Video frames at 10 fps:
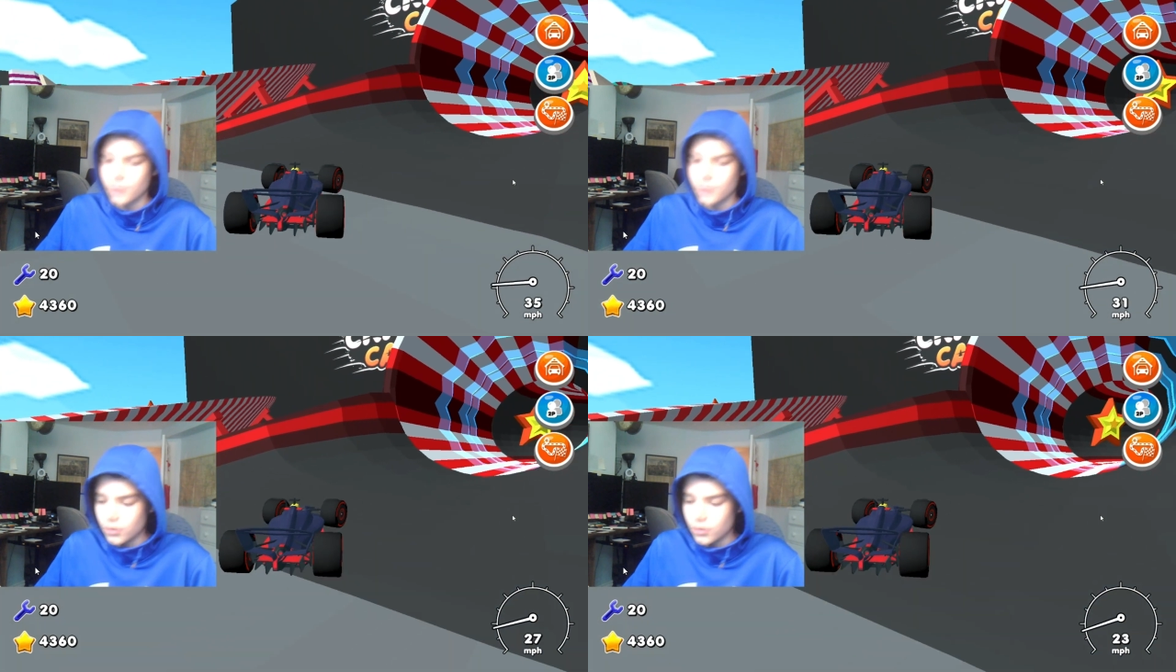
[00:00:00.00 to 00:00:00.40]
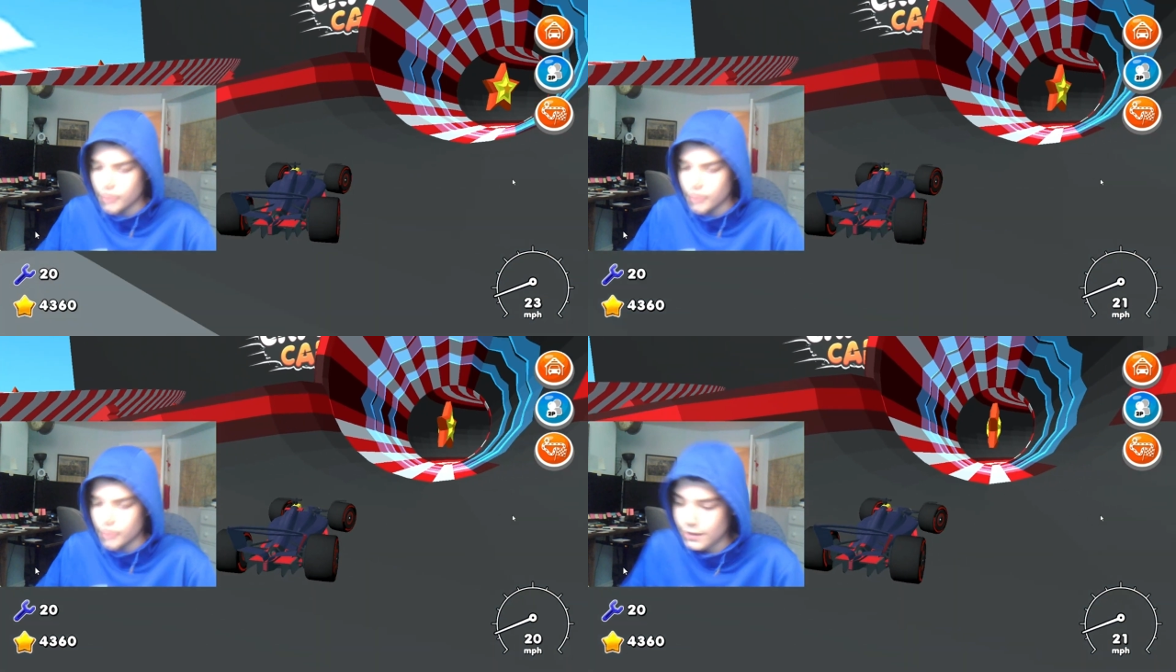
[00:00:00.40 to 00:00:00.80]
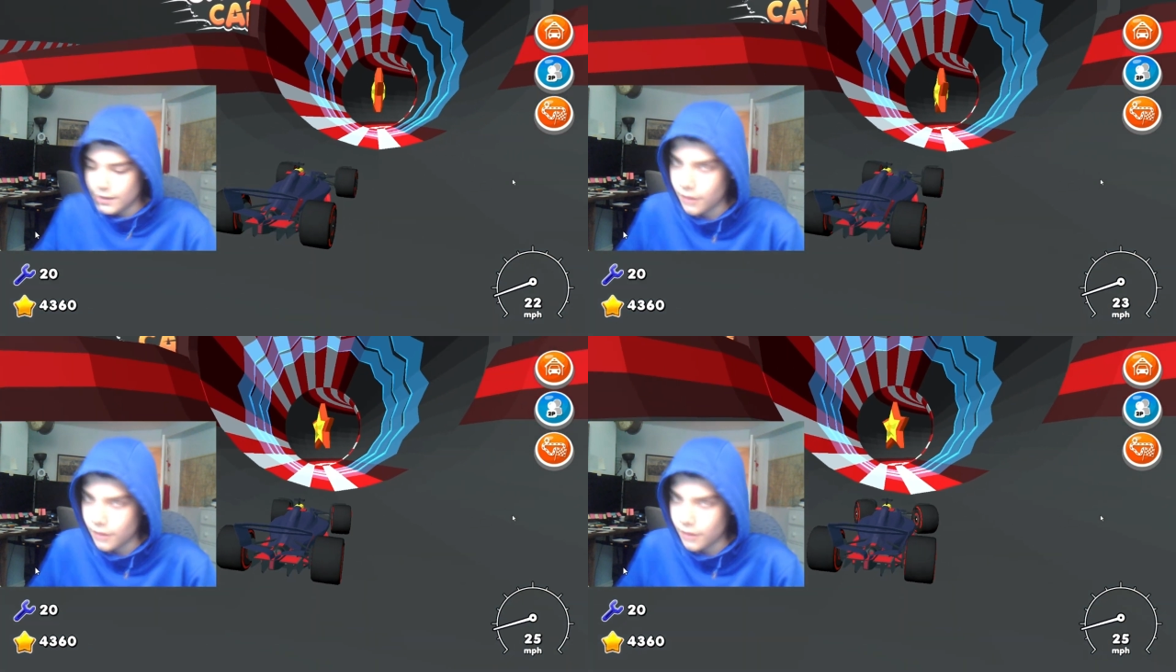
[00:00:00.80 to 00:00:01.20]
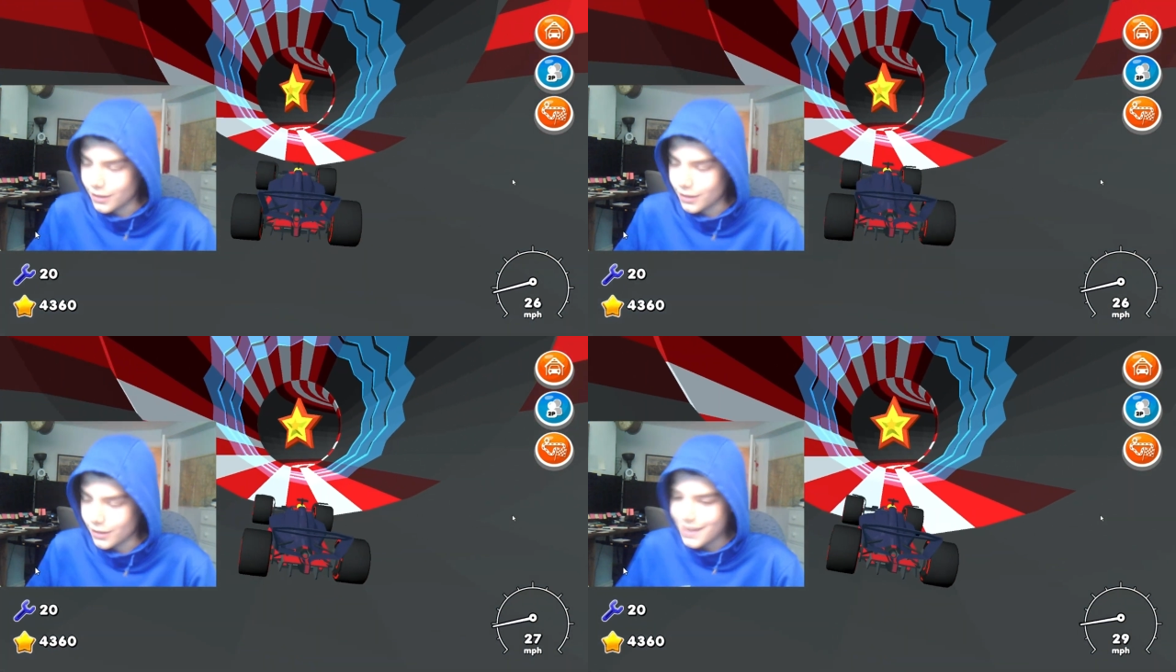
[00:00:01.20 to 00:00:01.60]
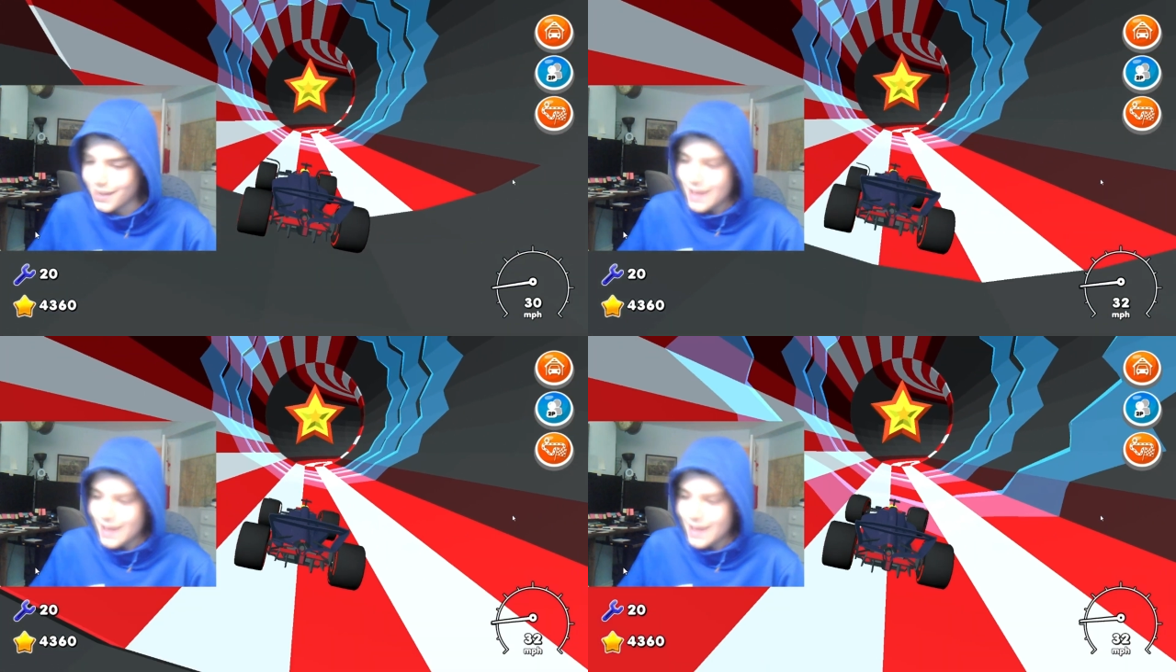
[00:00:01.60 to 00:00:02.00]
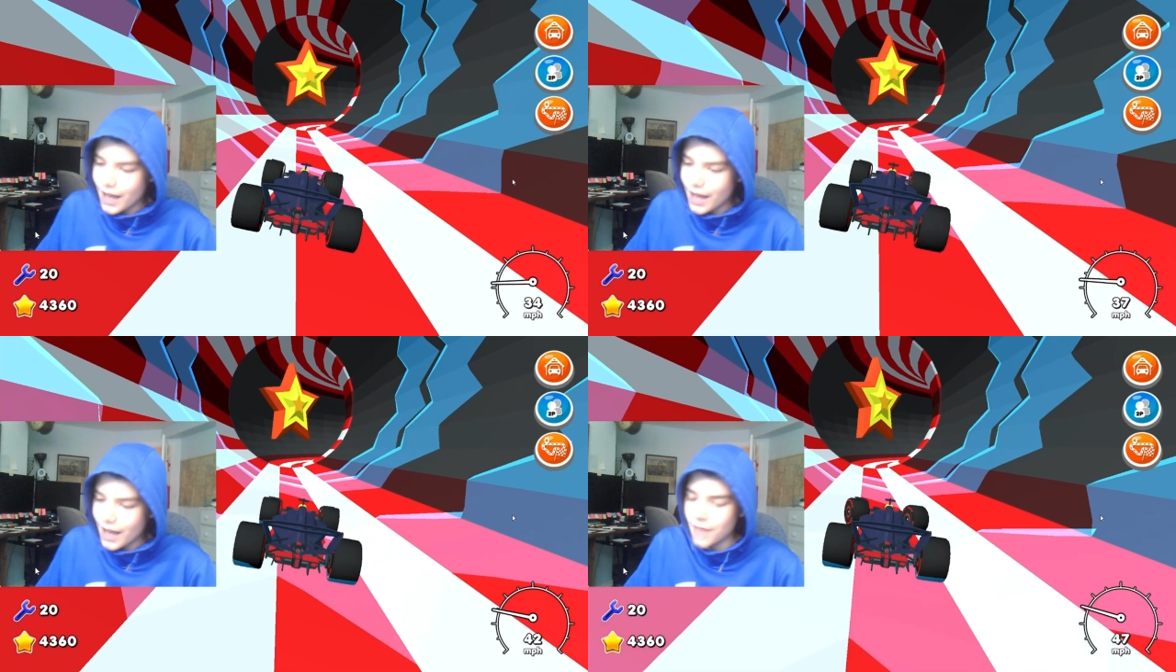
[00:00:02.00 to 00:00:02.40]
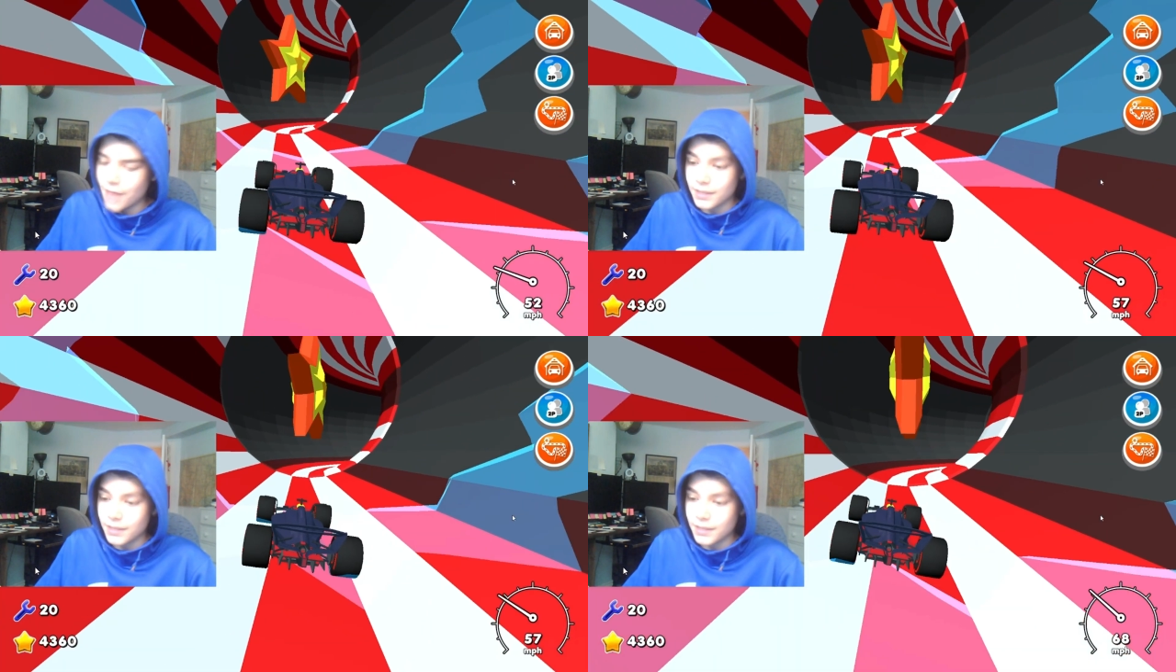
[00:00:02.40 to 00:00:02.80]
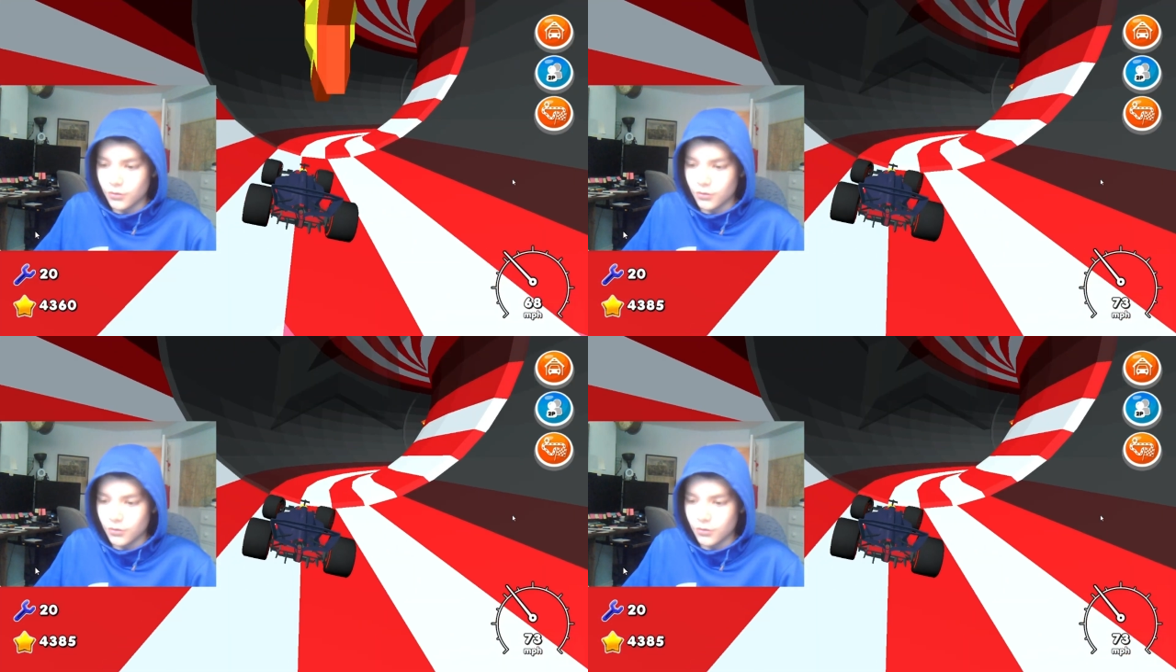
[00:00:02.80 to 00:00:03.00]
Let's not meditate on that for that long, because it gets really,